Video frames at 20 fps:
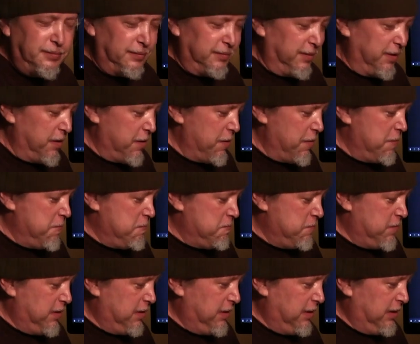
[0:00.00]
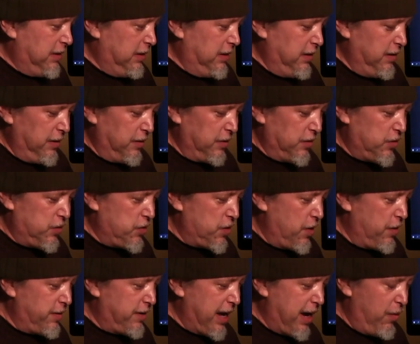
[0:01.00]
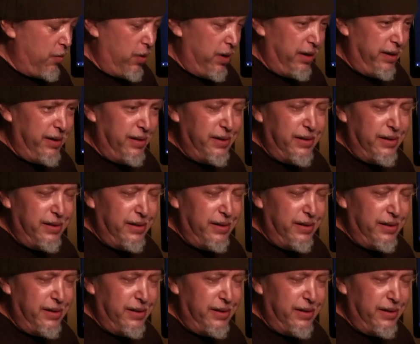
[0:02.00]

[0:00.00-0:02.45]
You can start that way.